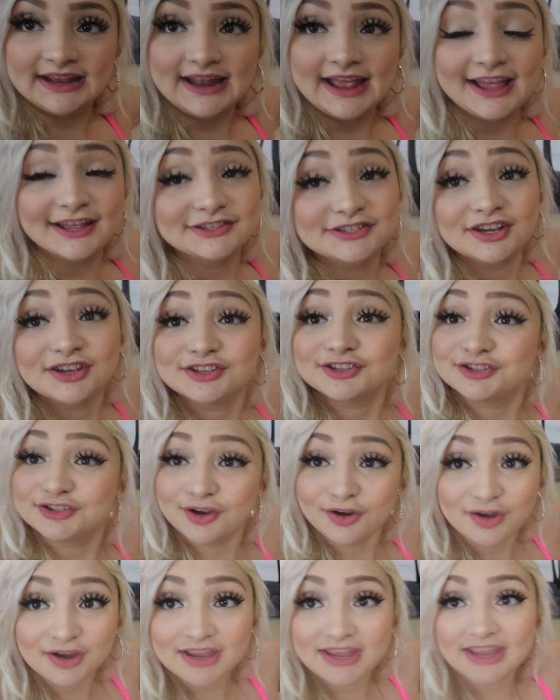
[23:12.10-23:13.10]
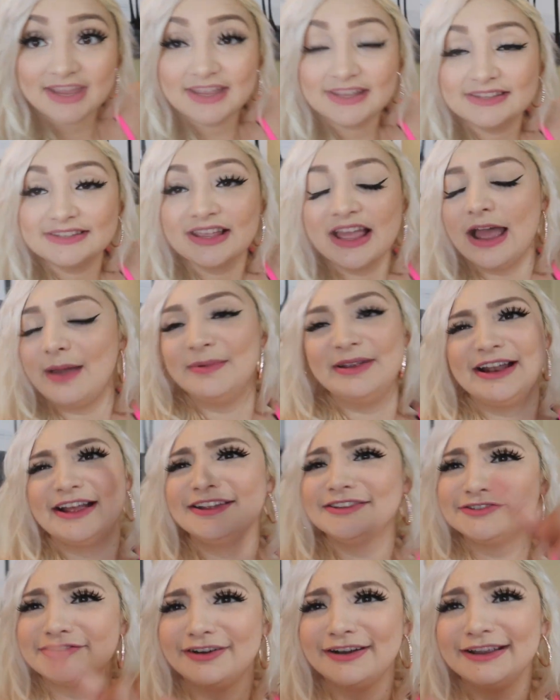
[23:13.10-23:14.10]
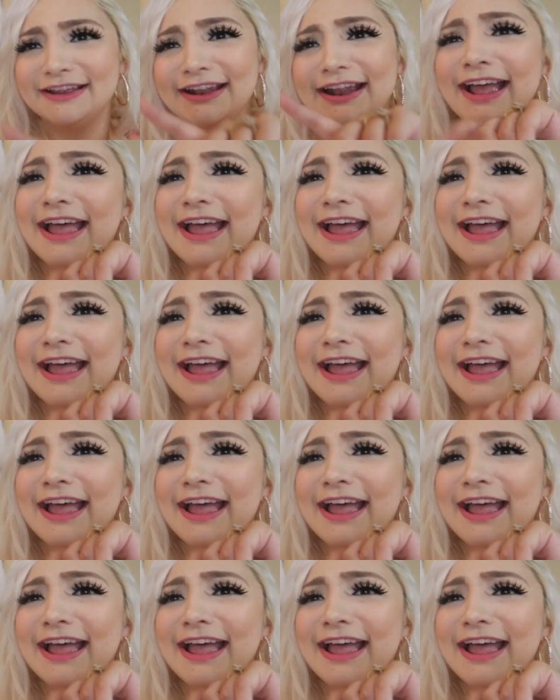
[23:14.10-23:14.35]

at target i mean at target